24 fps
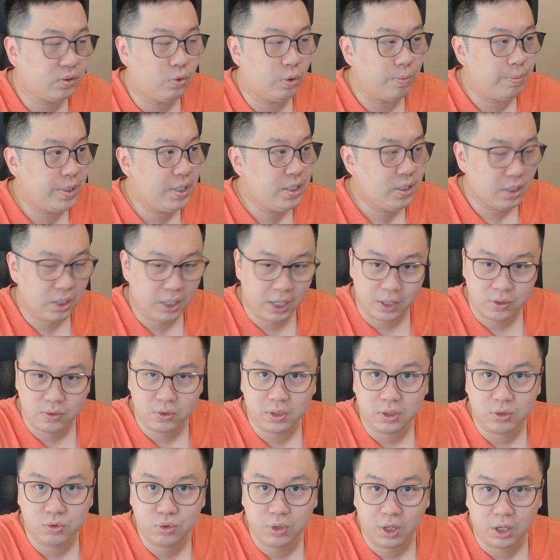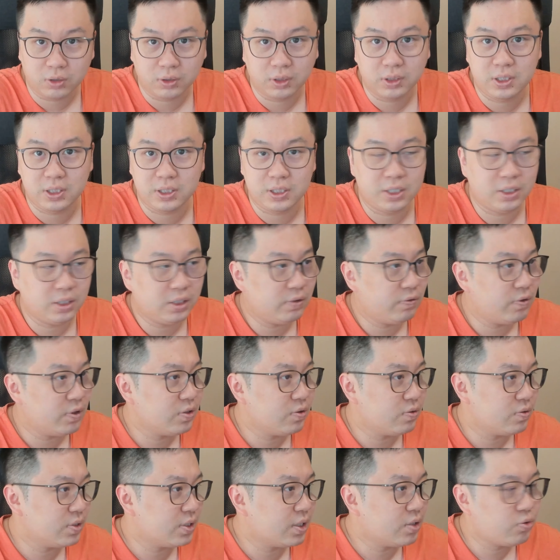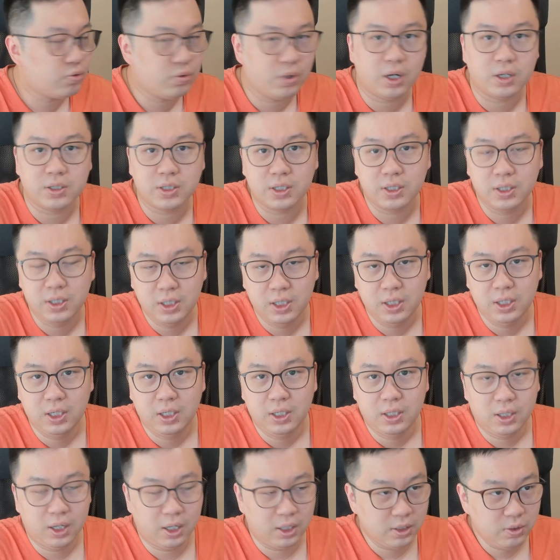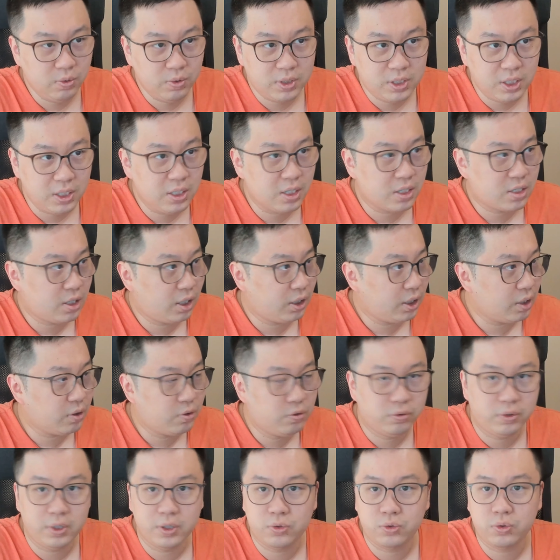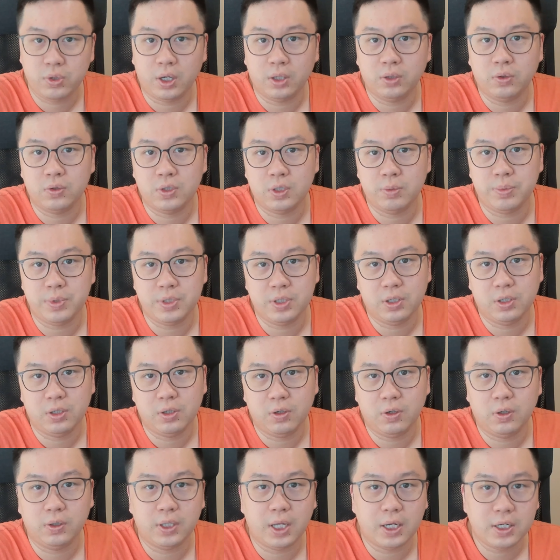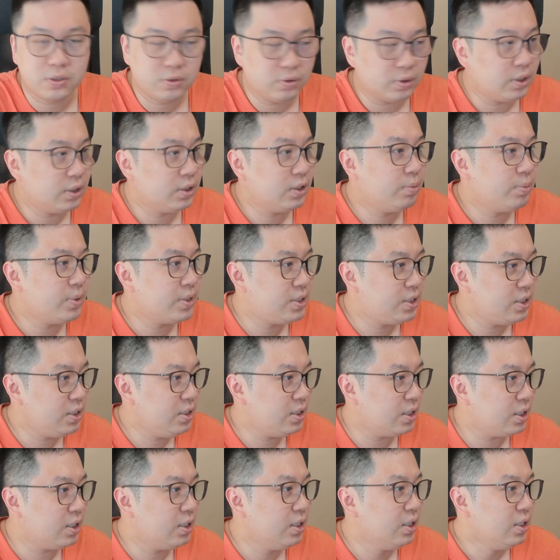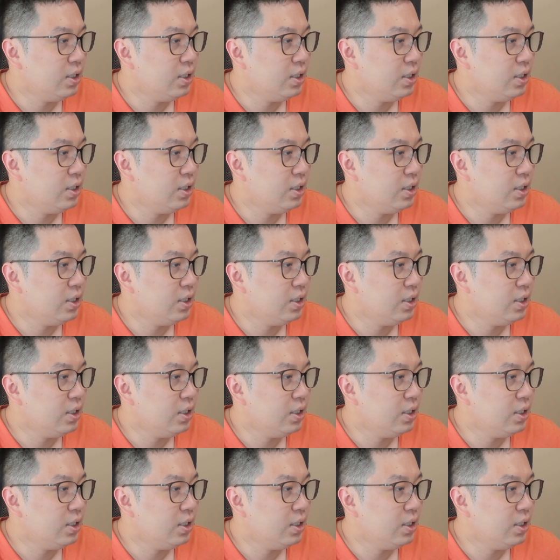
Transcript: 12th Gen Core laptops drops sharply, but this model's battery life is quite good. So its battery life is